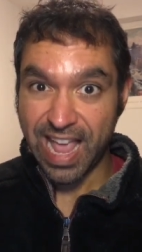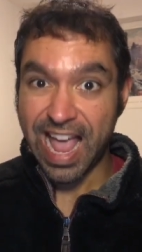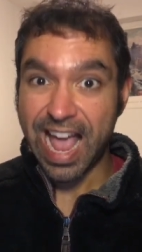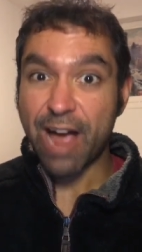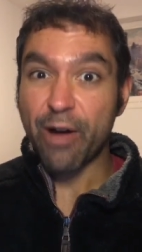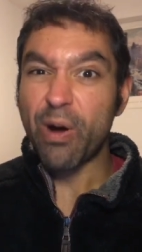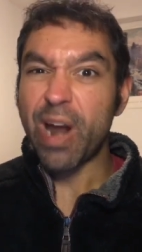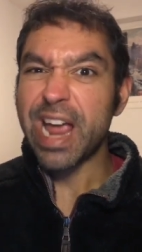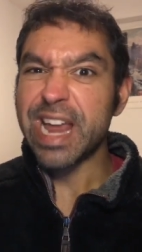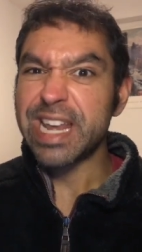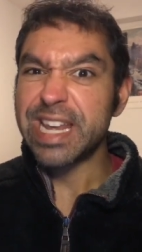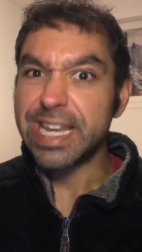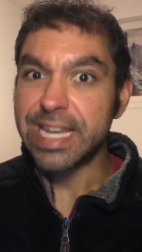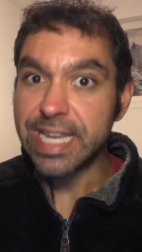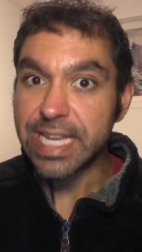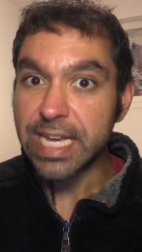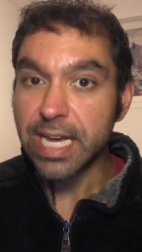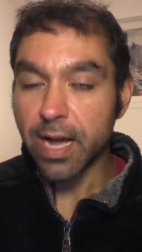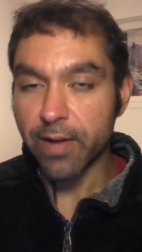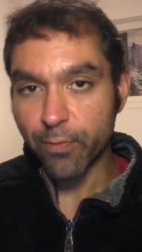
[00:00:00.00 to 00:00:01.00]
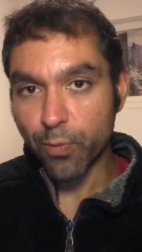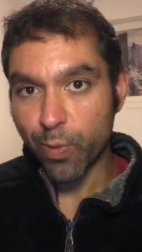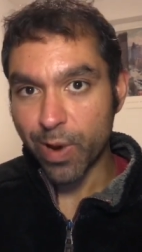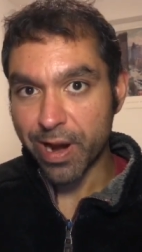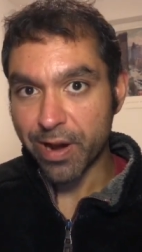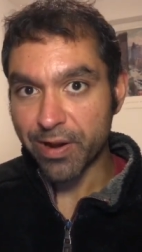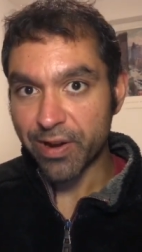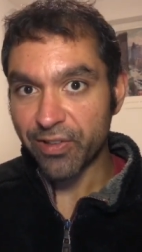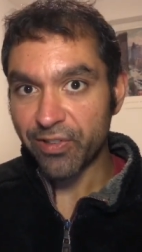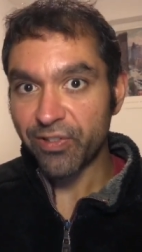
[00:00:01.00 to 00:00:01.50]
Our idea of
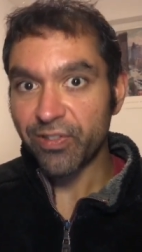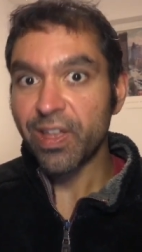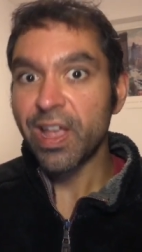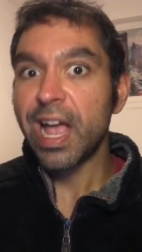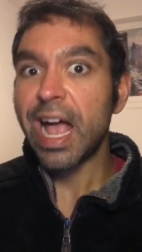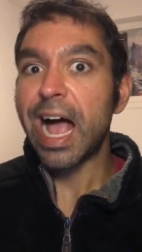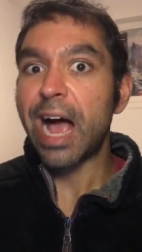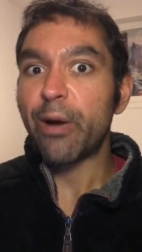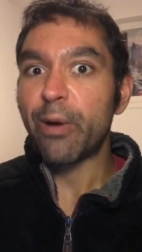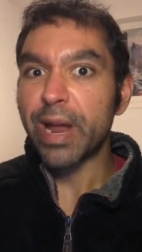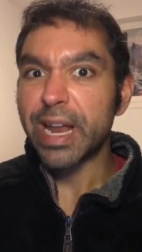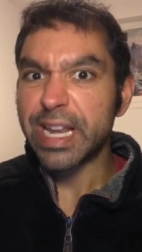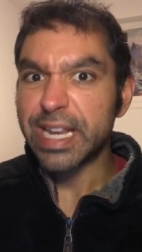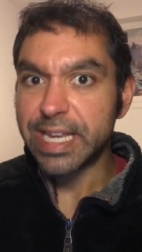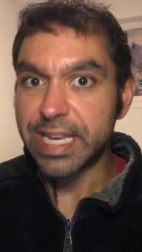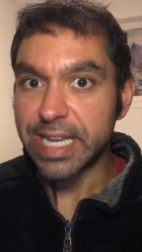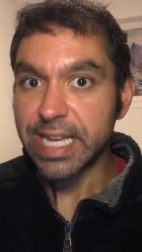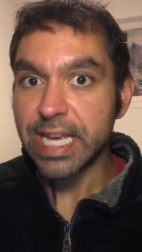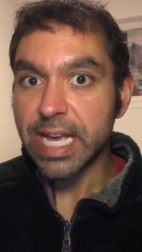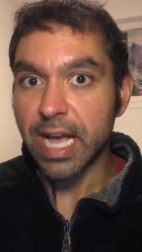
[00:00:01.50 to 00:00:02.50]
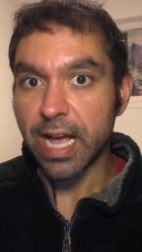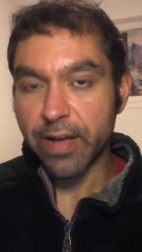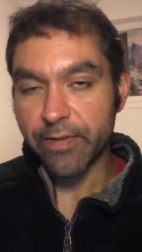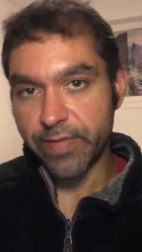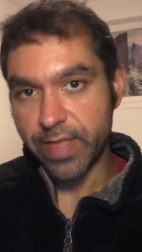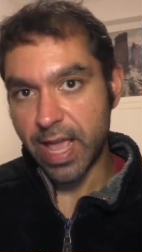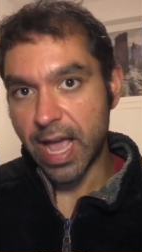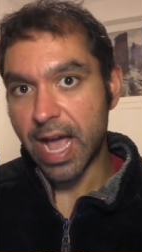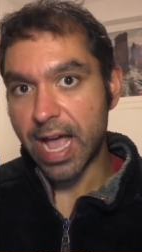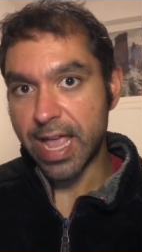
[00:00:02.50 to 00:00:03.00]
awareness, our idea of
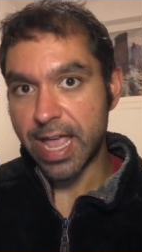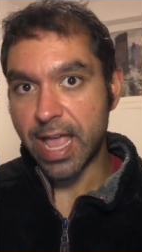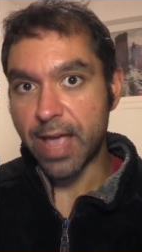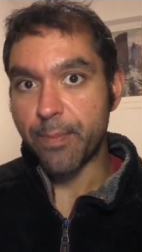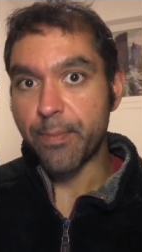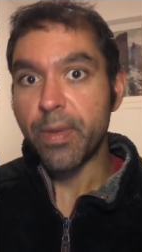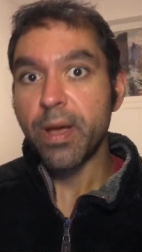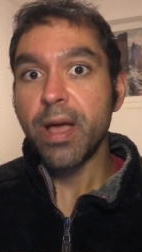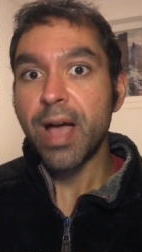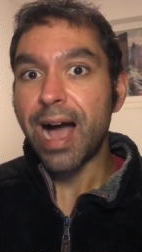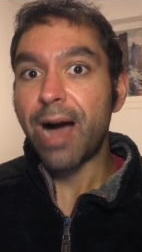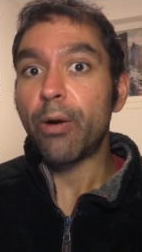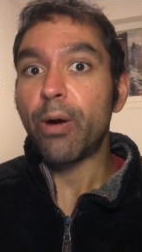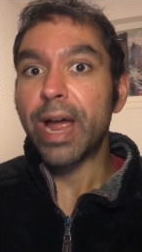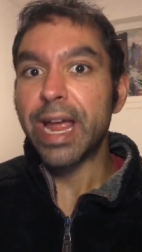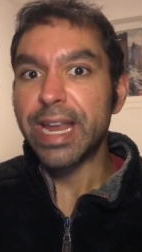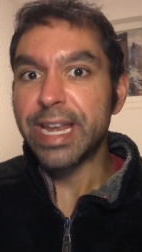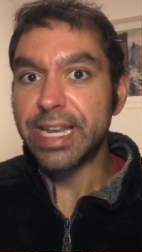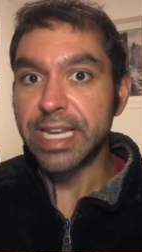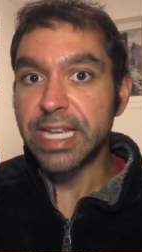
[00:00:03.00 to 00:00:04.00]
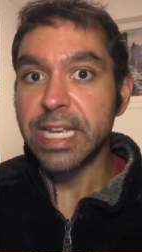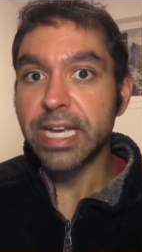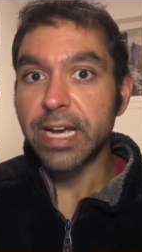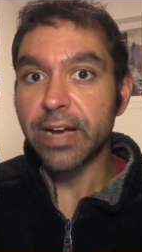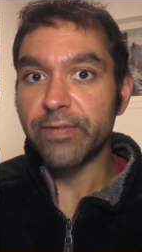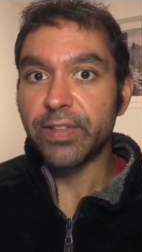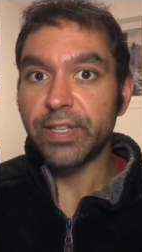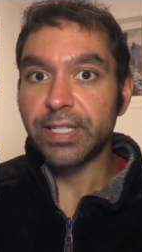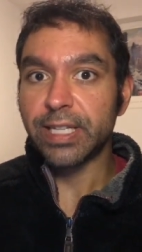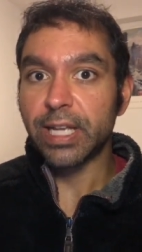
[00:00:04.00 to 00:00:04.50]
the I am, our idea of
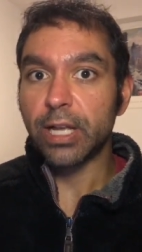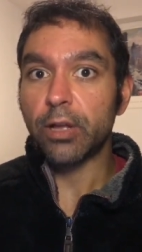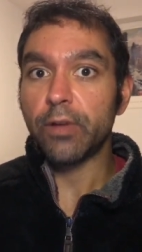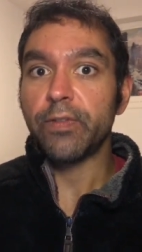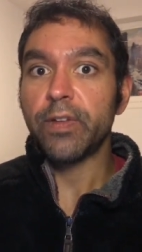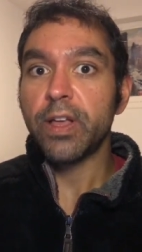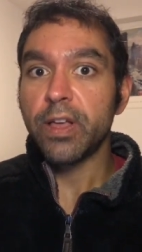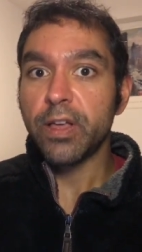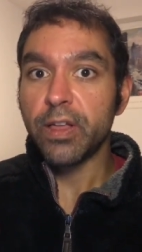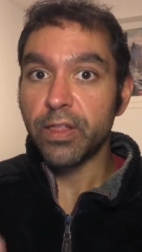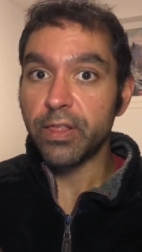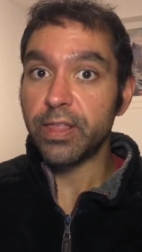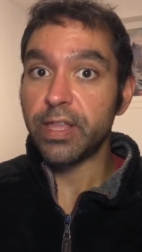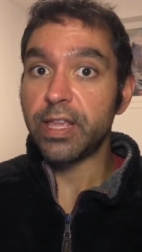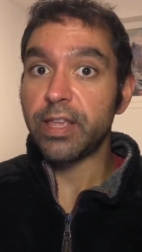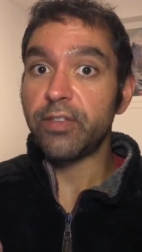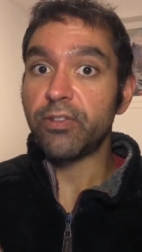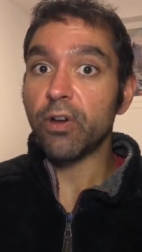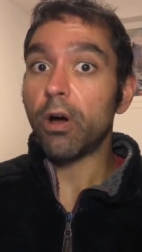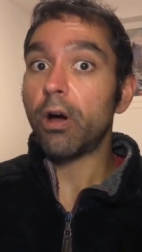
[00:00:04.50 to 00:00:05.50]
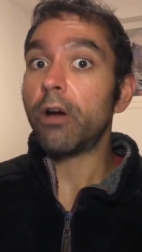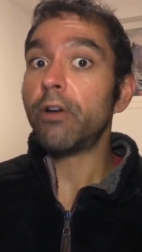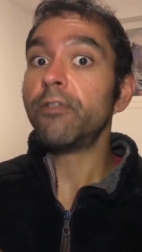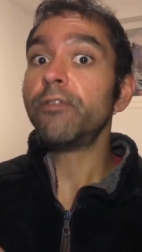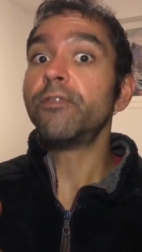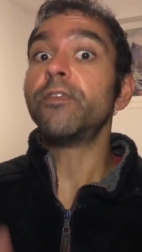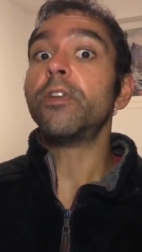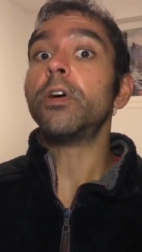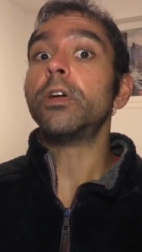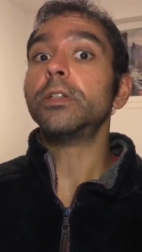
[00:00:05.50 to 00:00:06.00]
the self, these are
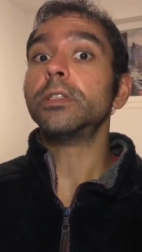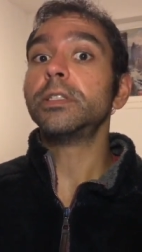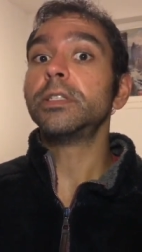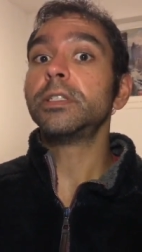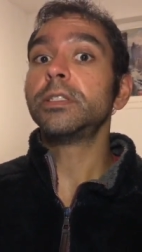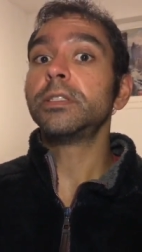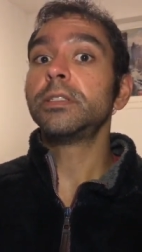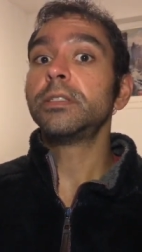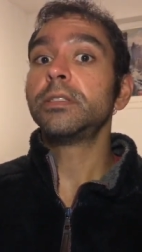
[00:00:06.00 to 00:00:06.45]
false.